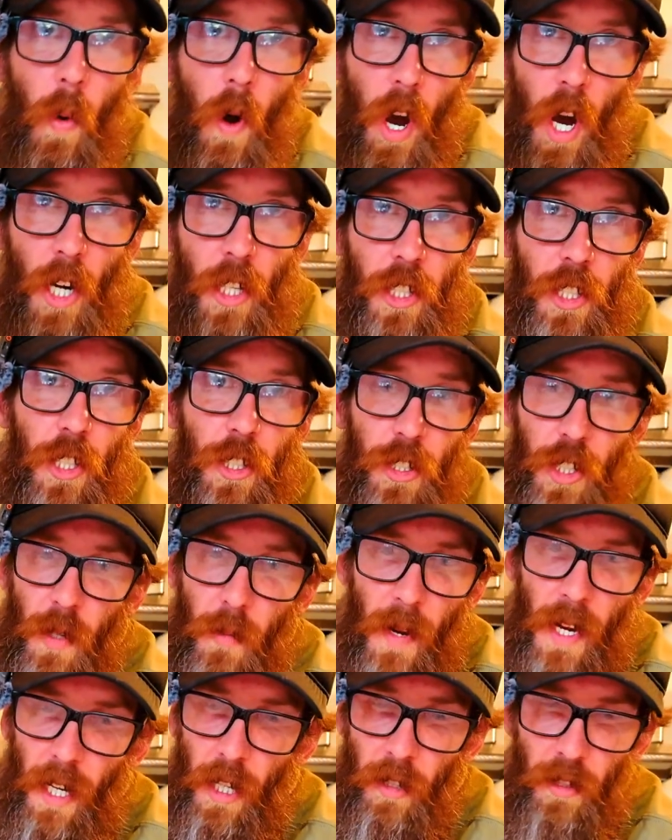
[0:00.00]
wash your
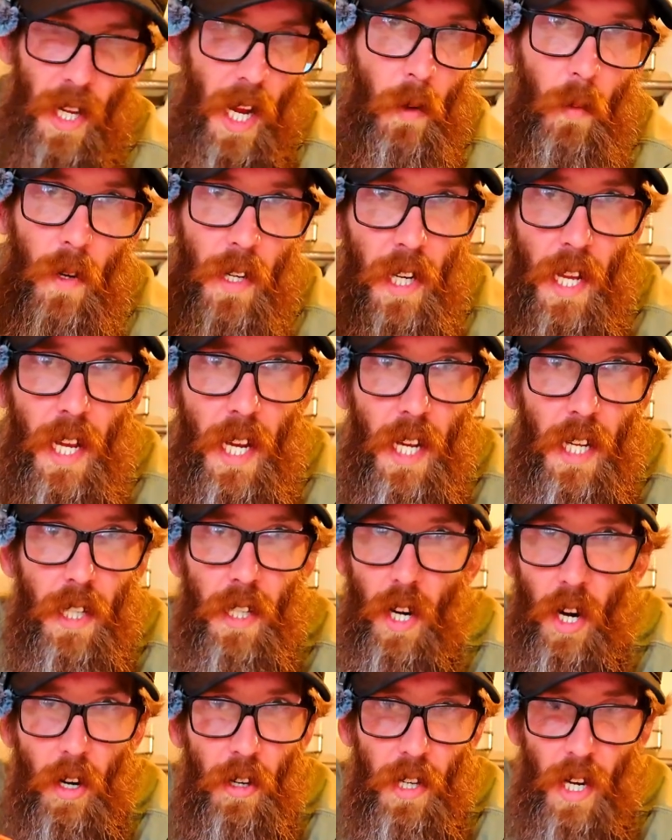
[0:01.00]
tomatoes. I went ahead
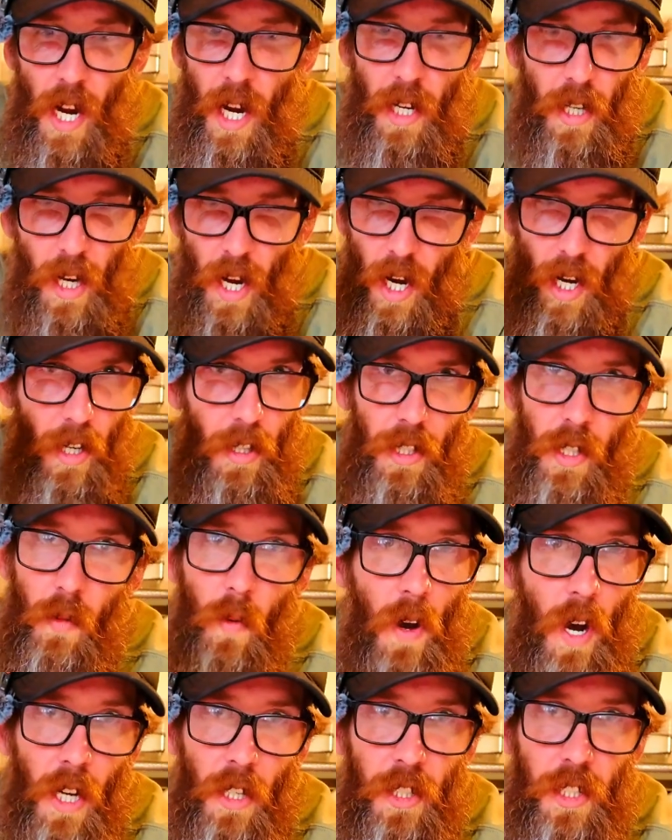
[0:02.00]
and I already
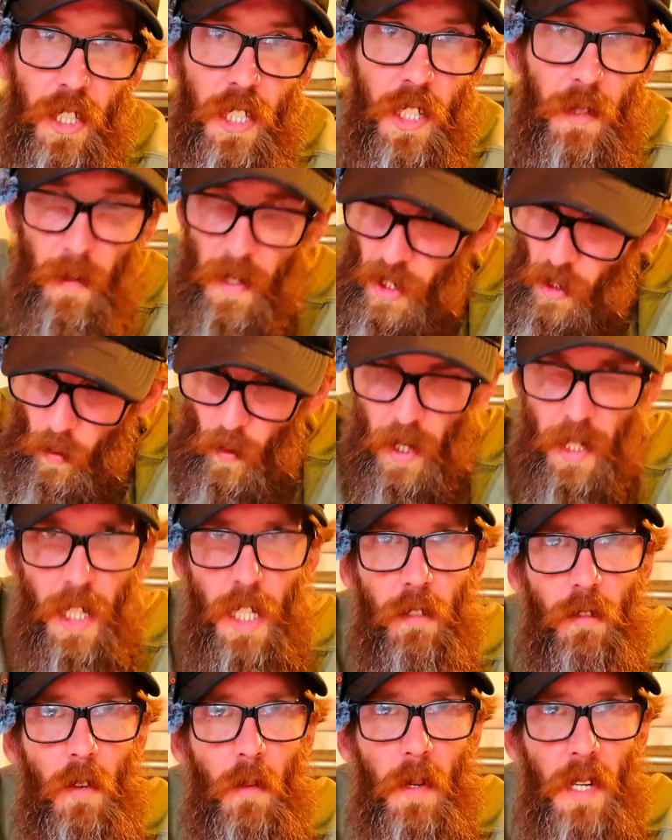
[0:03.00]
washed these, but you want to
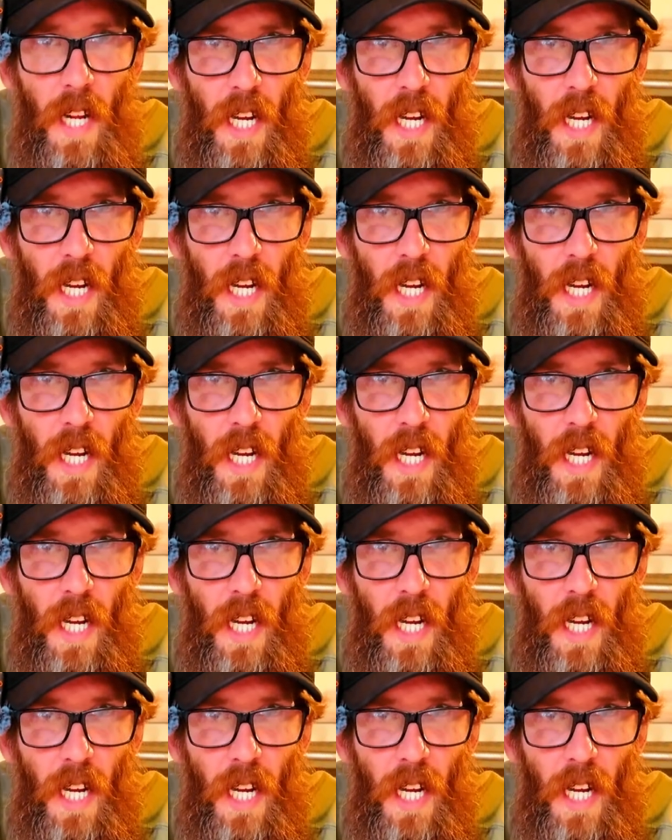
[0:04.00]
give them a